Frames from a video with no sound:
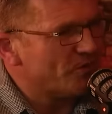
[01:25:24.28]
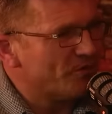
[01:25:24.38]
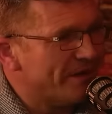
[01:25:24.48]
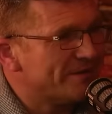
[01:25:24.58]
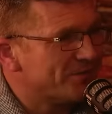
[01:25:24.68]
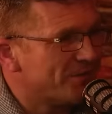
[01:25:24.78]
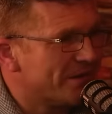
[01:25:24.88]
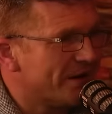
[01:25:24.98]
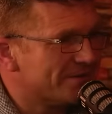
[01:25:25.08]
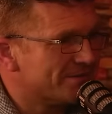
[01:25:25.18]
was something else
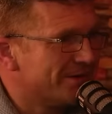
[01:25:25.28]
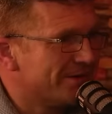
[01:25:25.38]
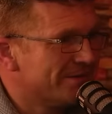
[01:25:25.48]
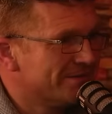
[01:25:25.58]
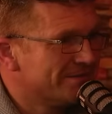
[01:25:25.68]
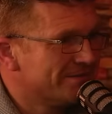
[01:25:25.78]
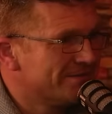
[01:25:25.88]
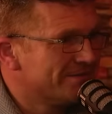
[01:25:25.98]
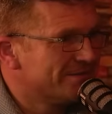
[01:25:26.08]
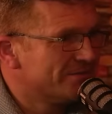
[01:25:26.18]
going on as well.
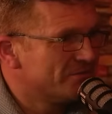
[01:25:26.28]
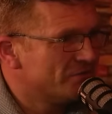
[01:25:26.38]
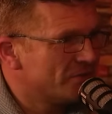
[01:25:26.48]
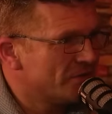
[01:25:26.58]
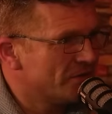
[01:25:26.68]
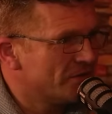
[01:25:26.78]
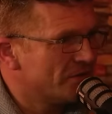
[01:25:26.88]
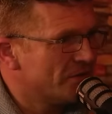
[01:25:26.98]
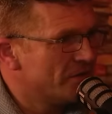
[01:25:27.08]
Mm. You know